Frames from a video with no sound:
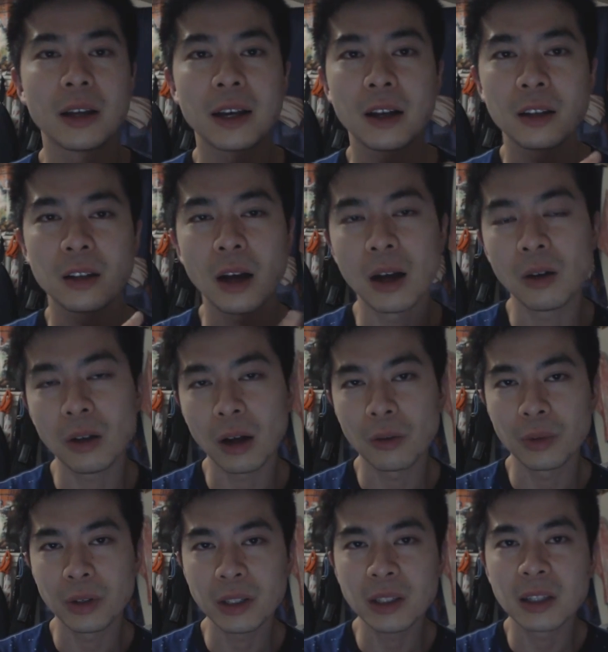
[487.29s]
Like I
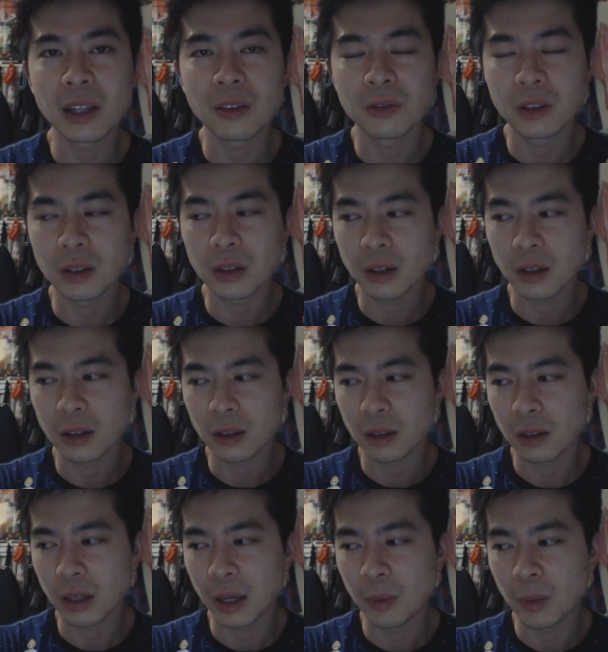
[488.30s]
really love the
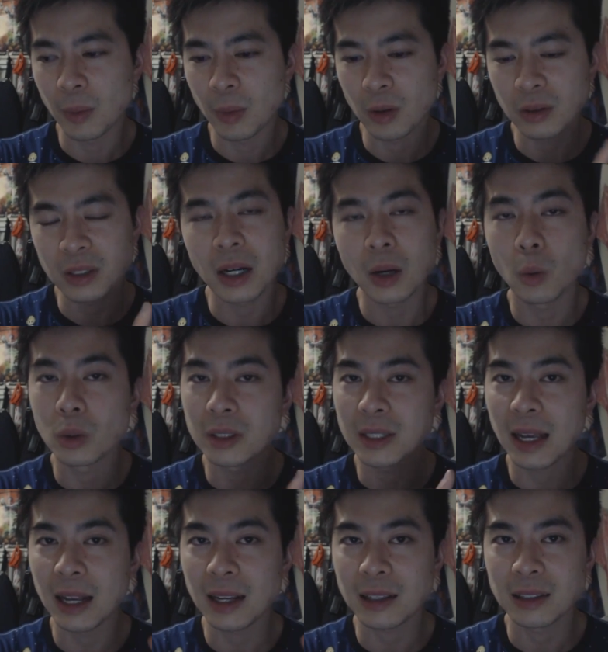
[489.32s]
MMO Star Wars
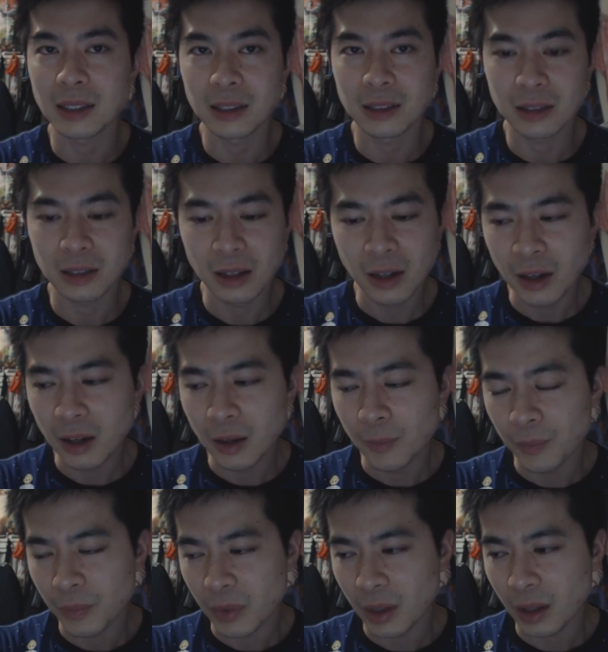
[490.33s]
Galaxies,
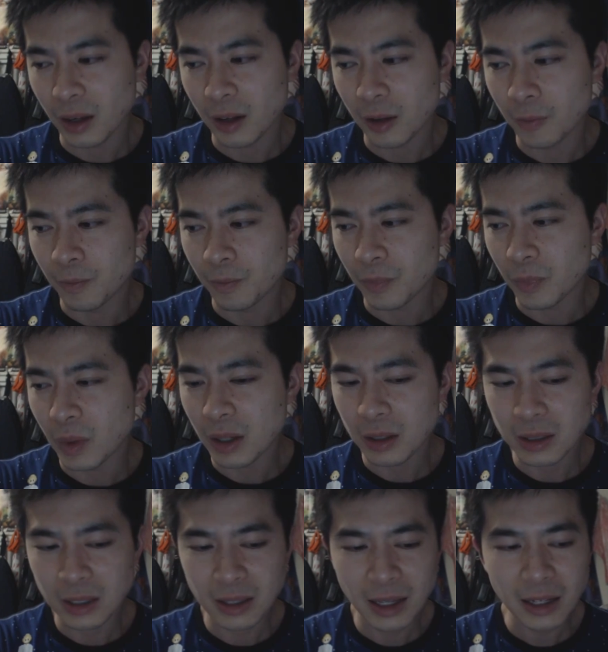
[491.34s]

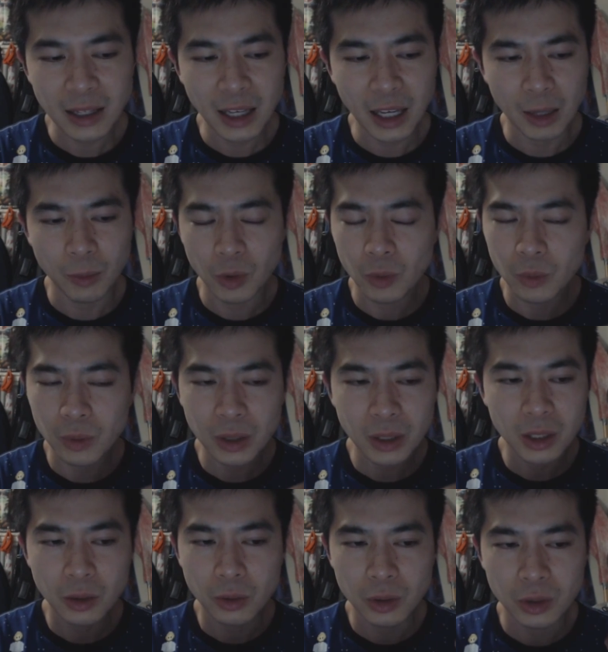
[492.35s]
because in that game you
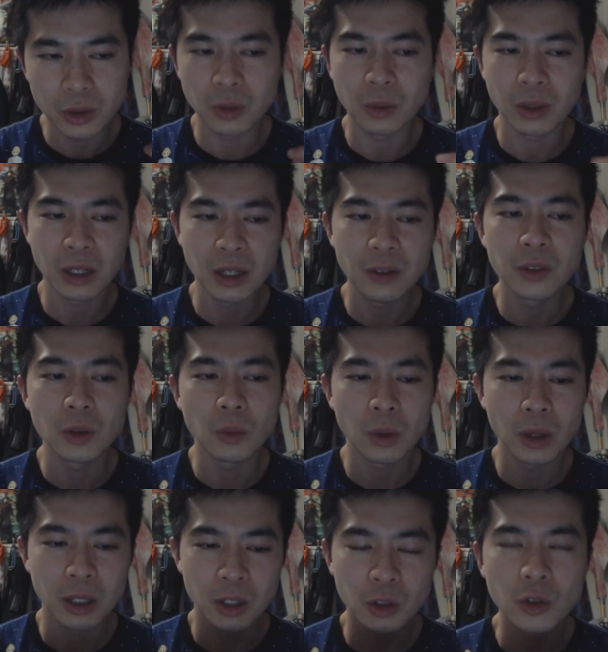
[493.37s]
really could do whatever you
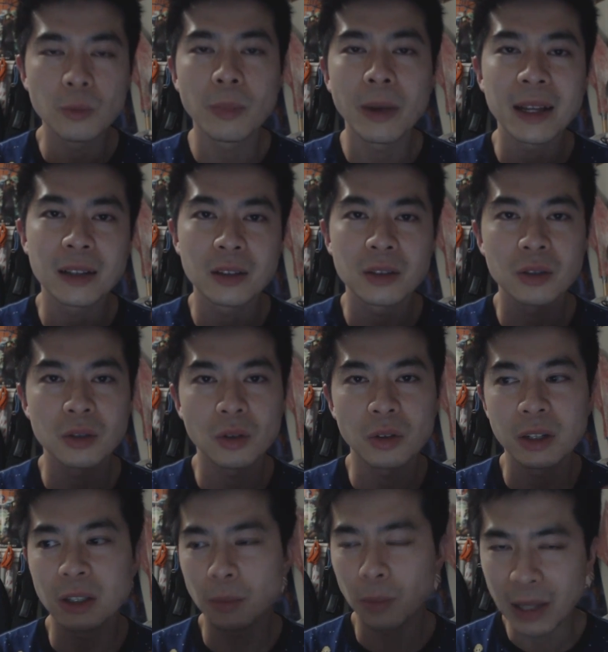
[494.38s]
wanted. You made the
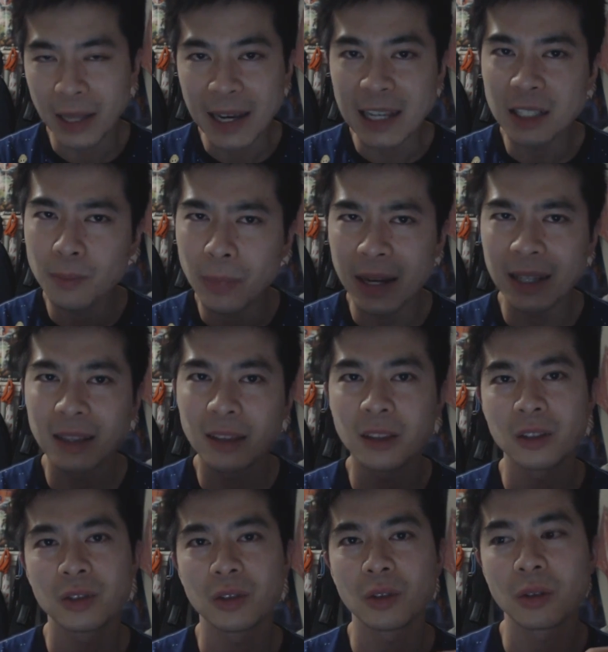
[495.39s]
story, the players made
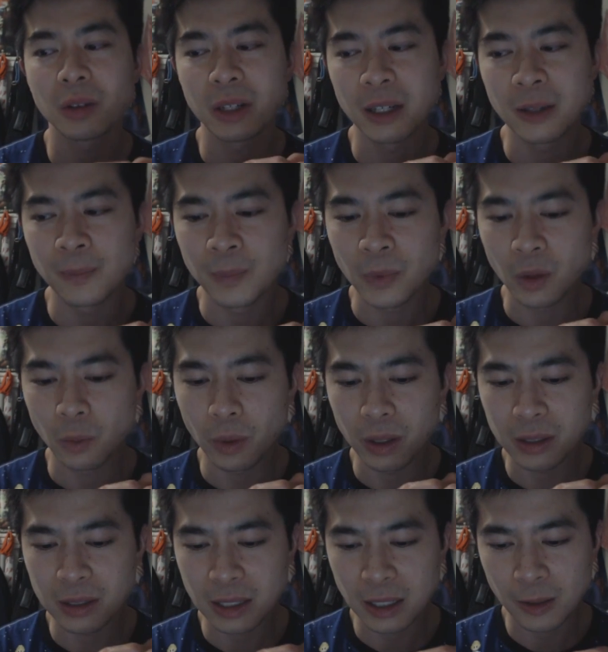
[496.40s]
the story,
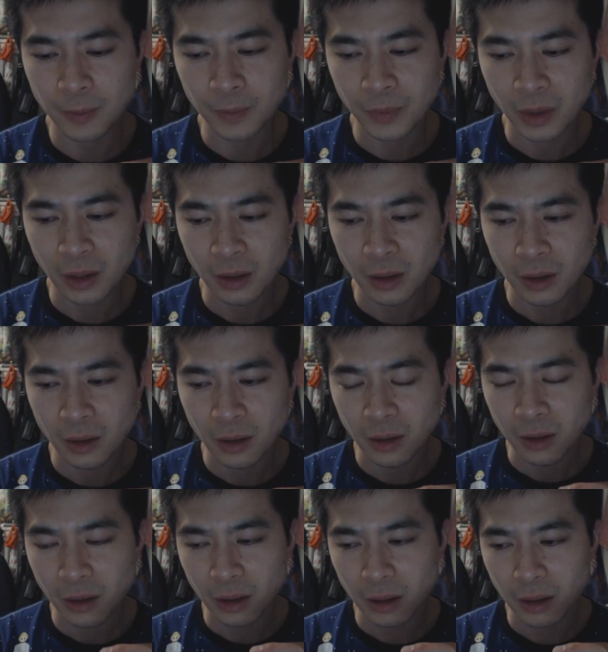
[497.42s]
whereas
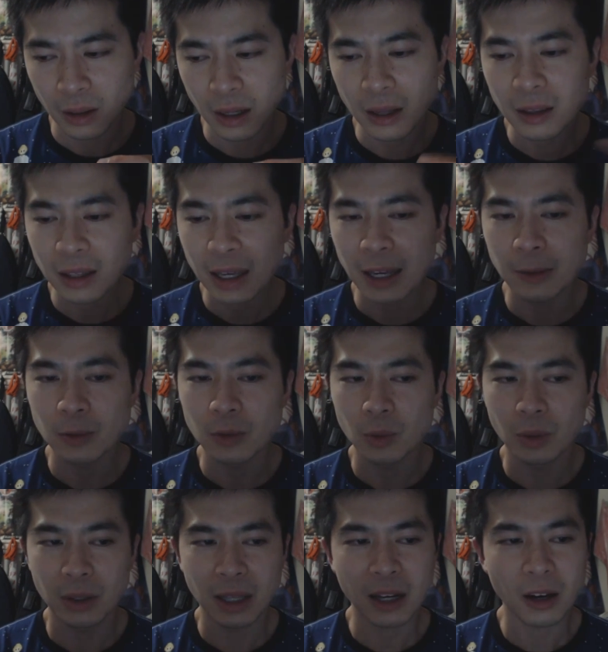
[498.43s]
other
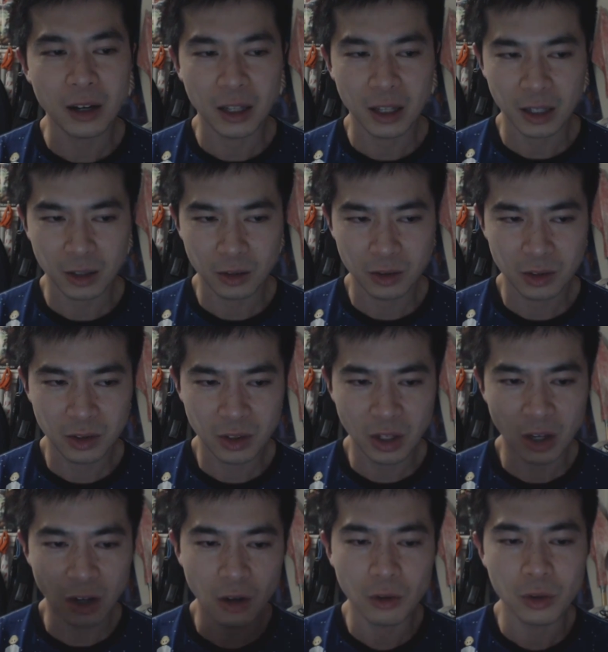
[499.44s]
games where they kind of like
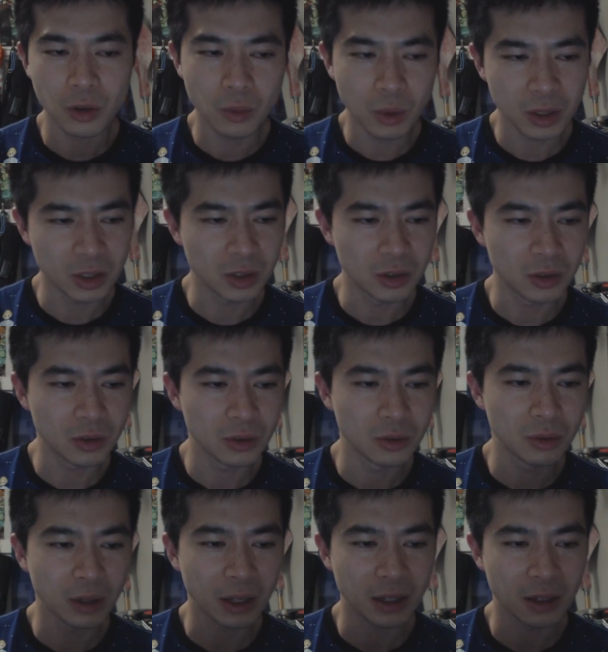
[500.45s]
tell you what to
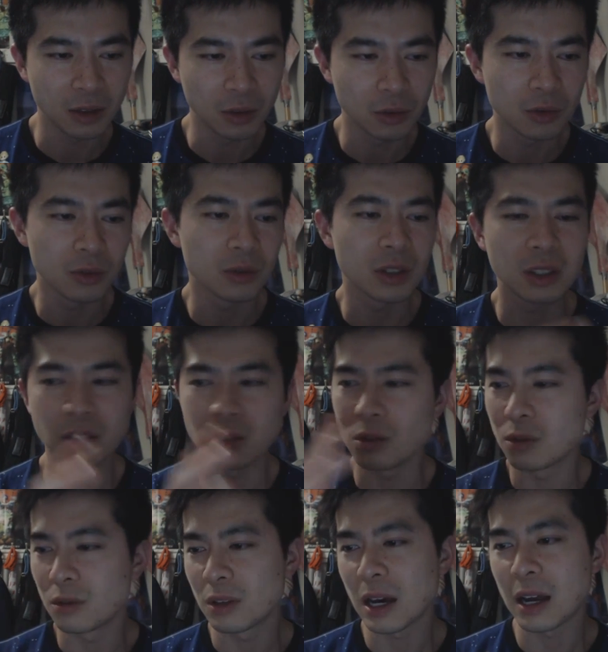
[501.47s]
do, like you do this,
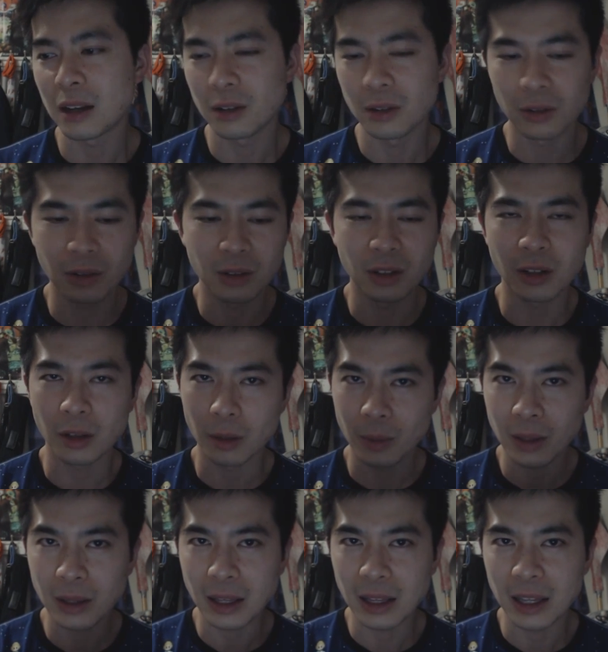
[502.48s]
you do that, you know what I
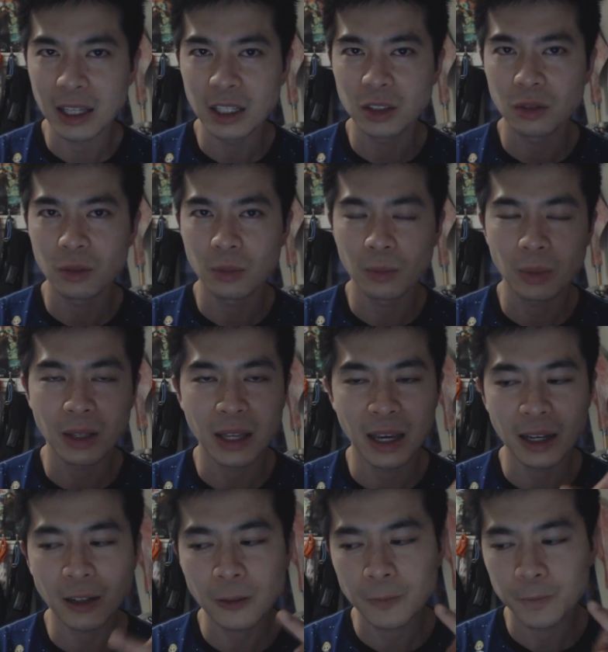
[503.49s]
mean? They lead you by the
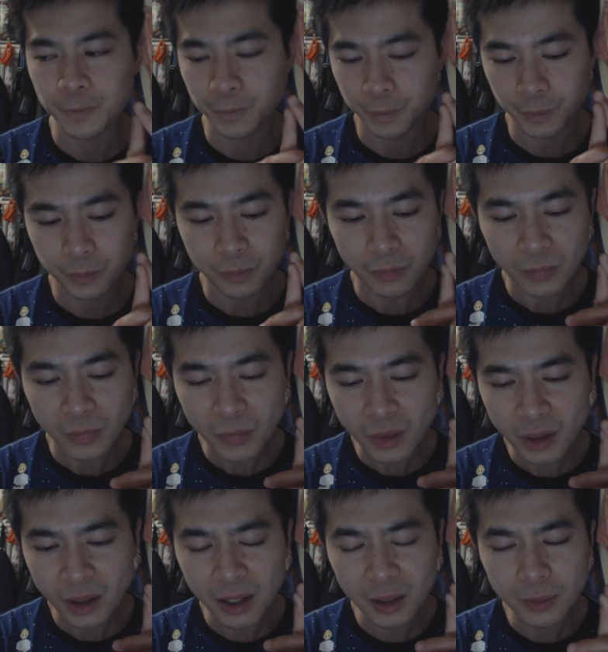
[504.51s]
hand.
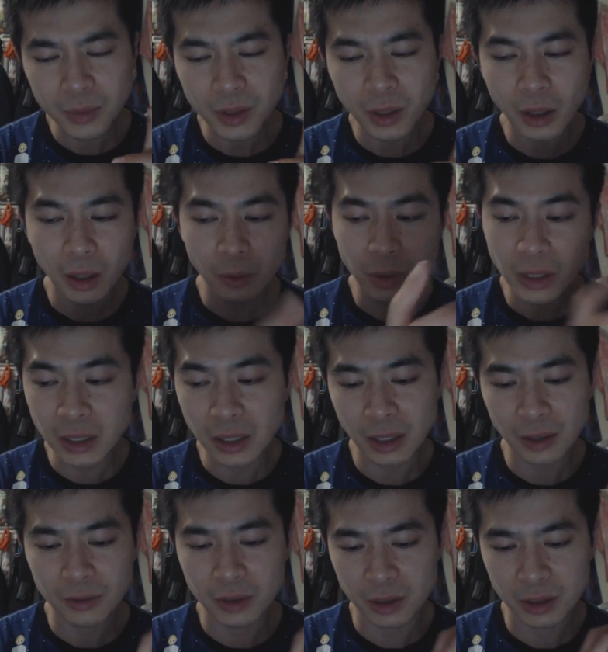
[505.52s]
So I really
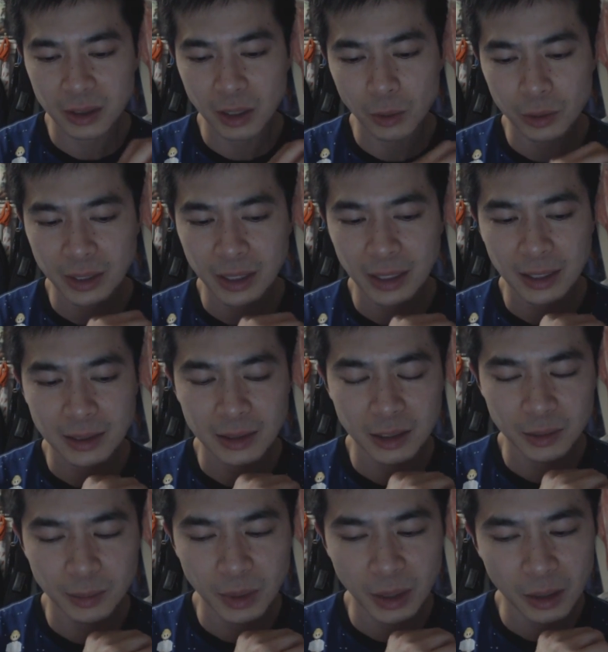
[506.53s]
loved the Star Wars
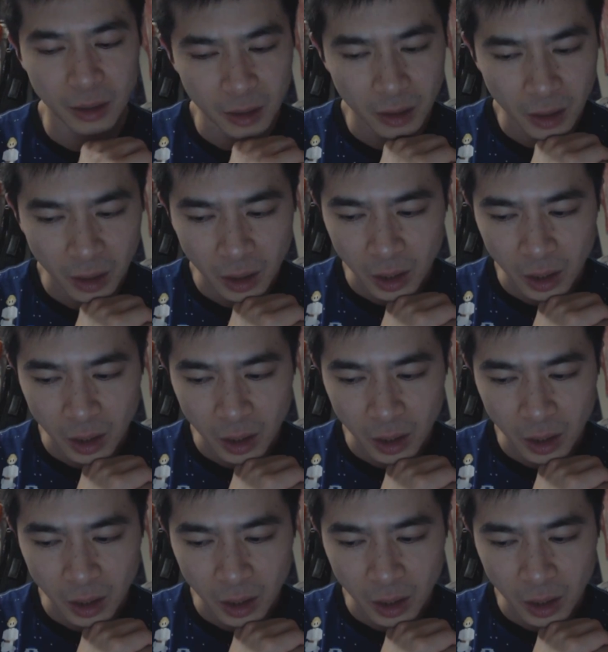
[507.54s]
Galaxies method.